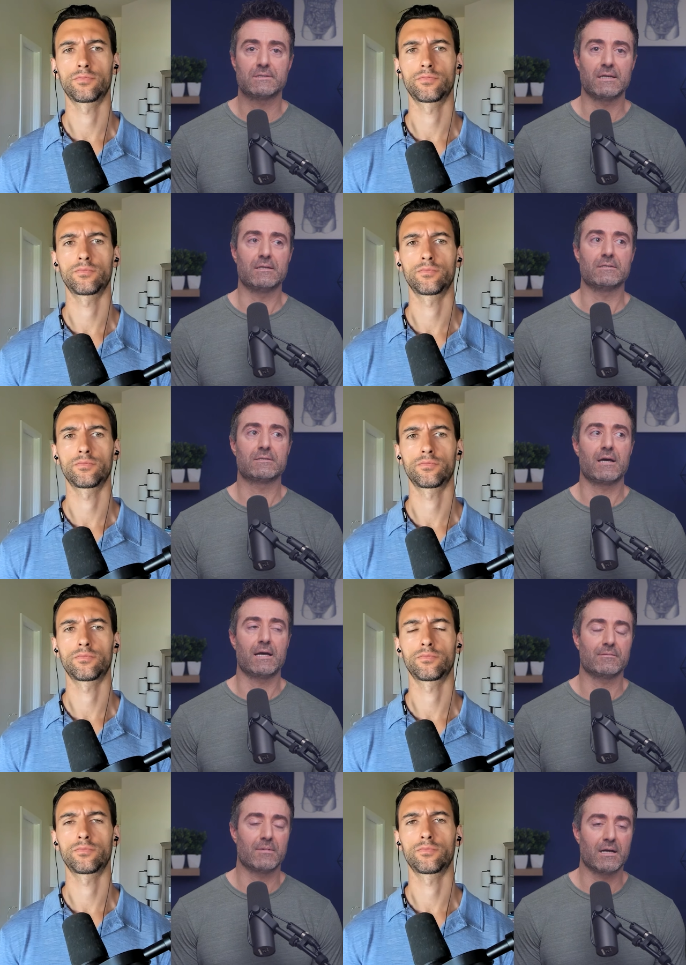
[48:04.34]
Speaker 1: stands,
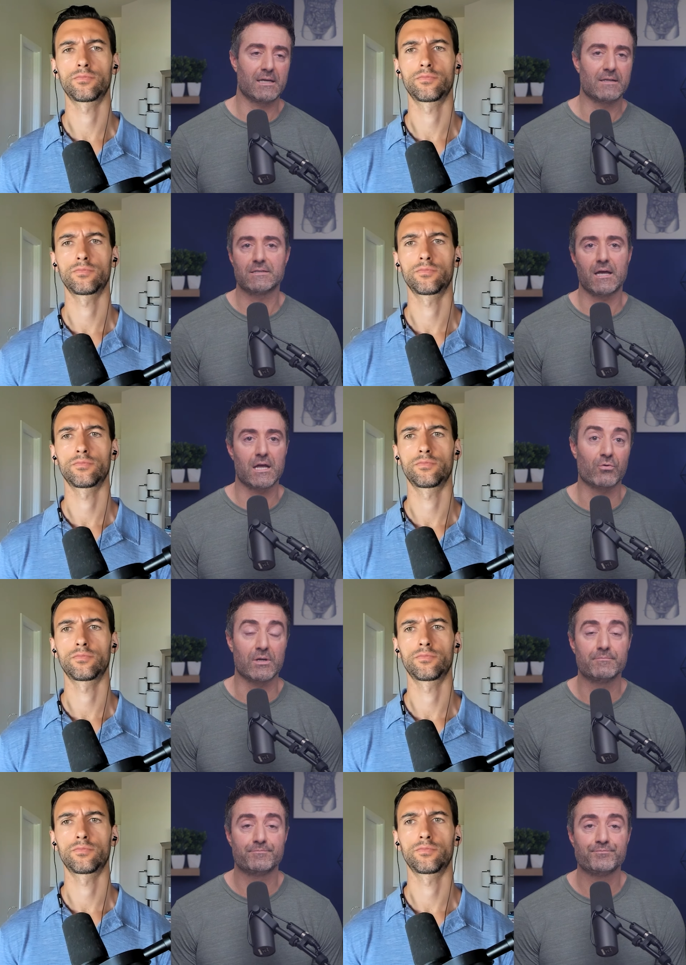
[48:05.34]
I, I can't say I
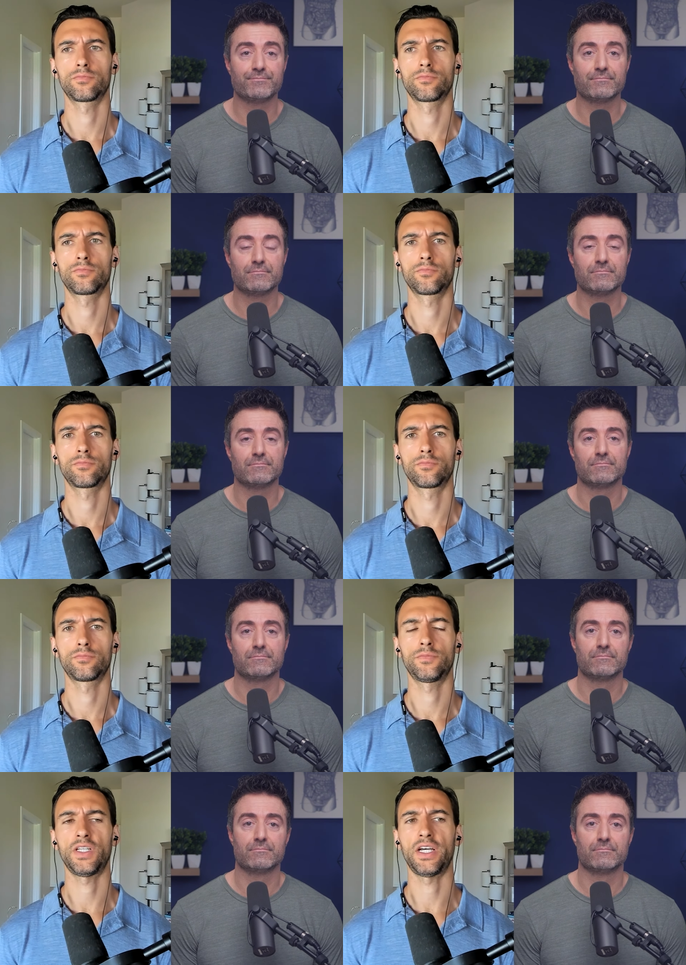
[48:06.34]
agree.
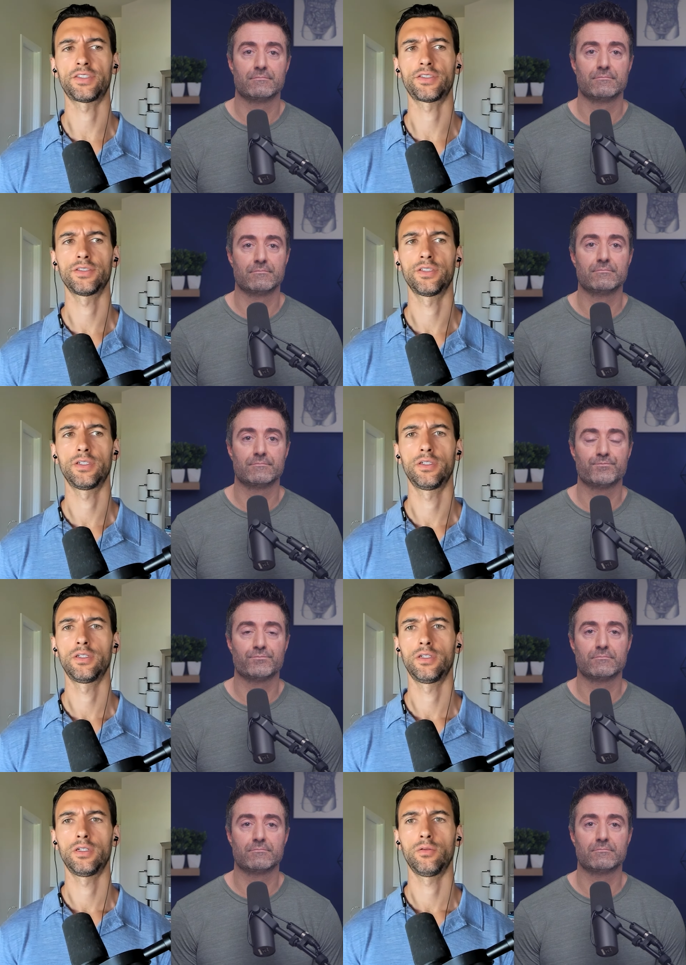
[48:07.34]
Speaker 2: Nice.
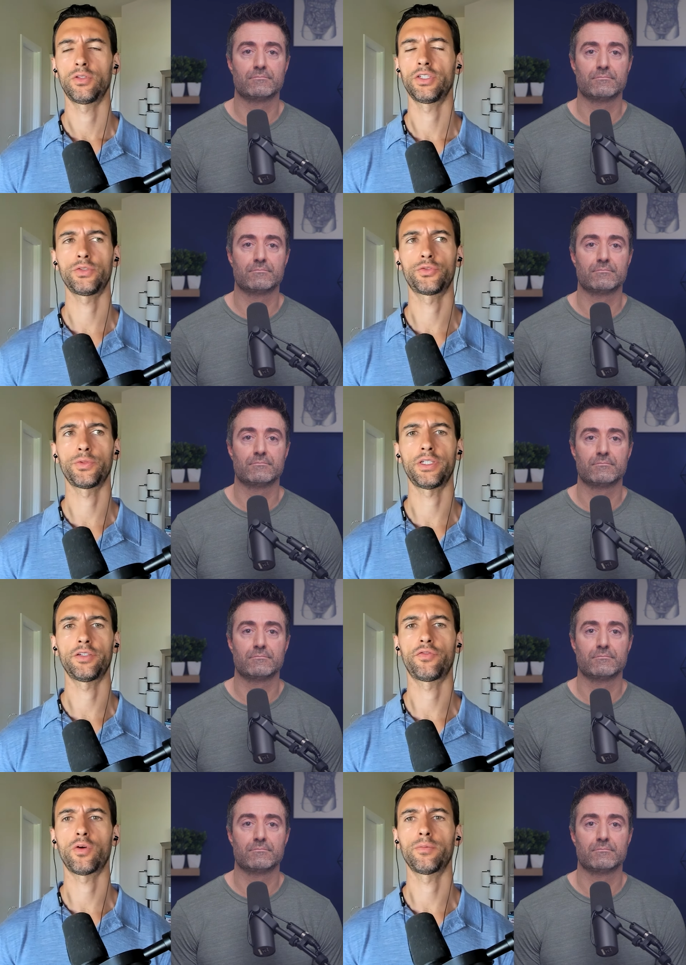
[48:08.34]
Well, this was really
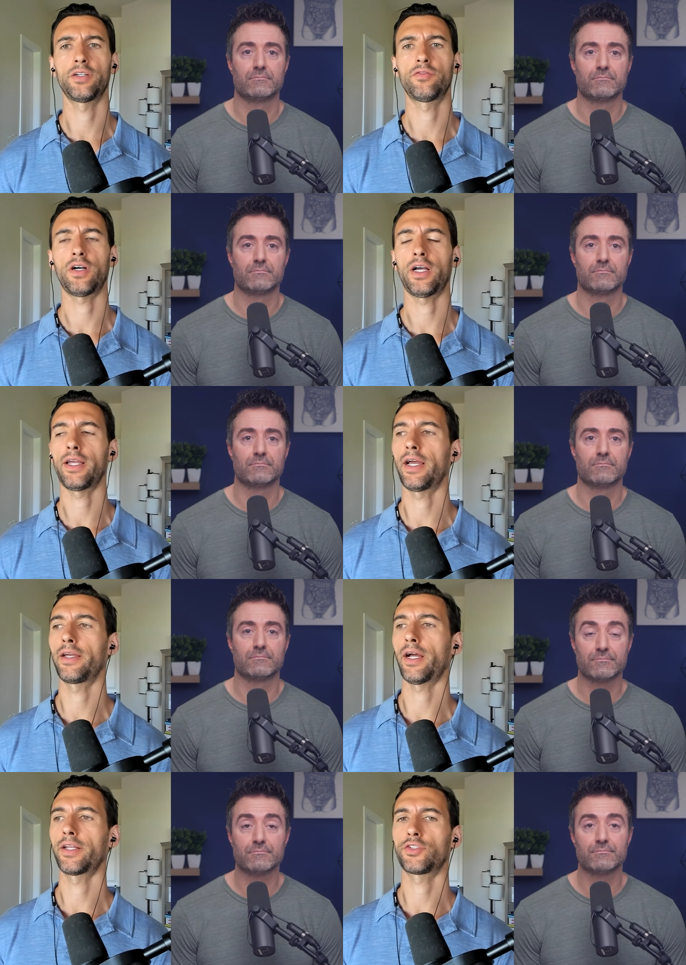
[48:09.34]
informative.
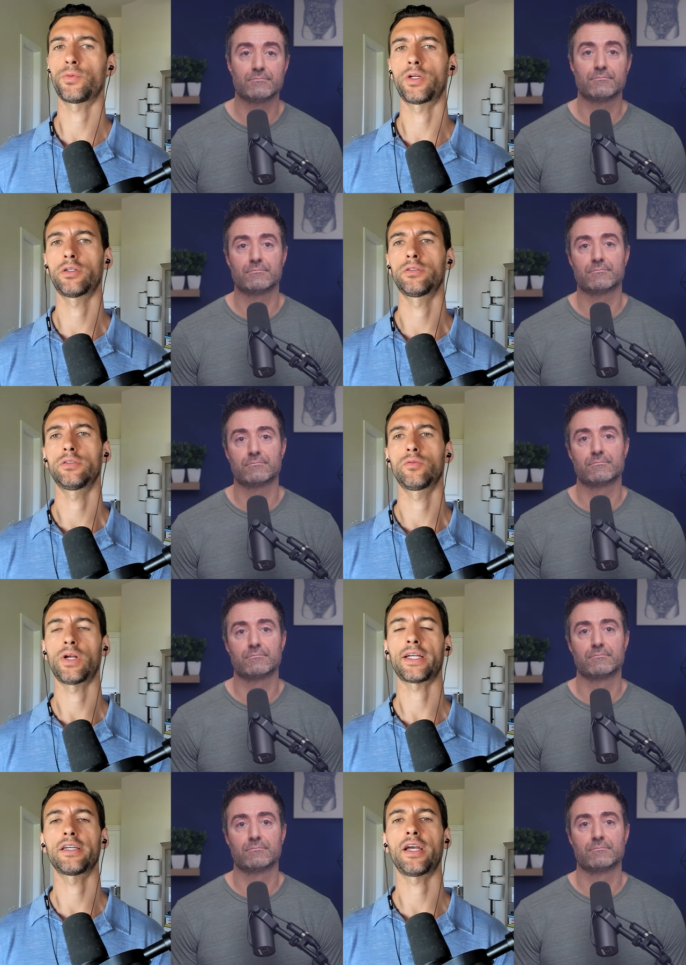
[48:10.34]
I, I, I just want to
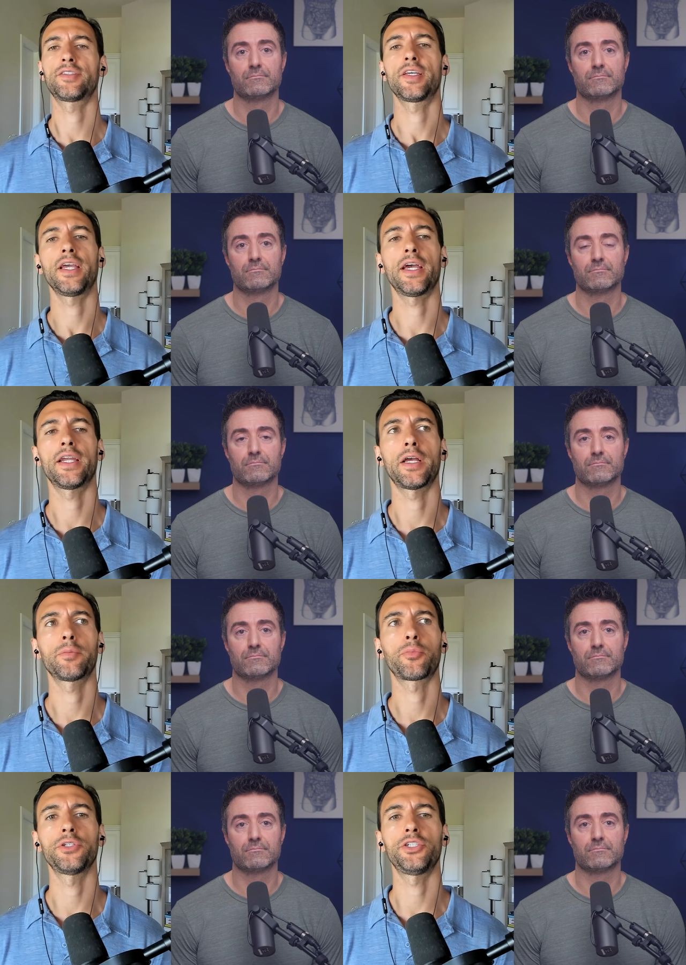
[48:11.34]
recognize again, I
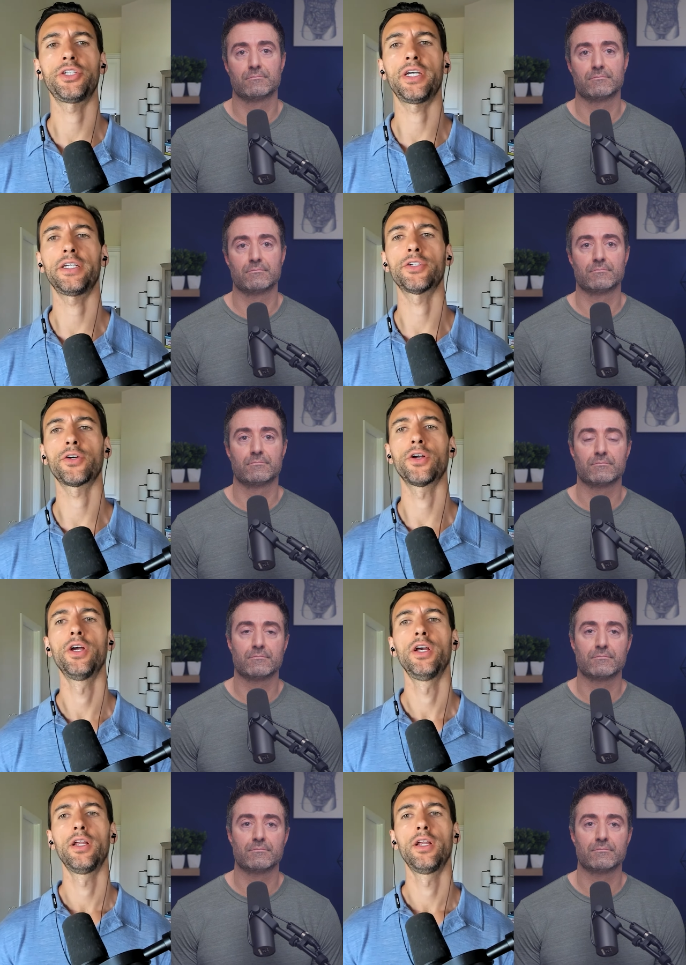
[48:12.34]
appreciate your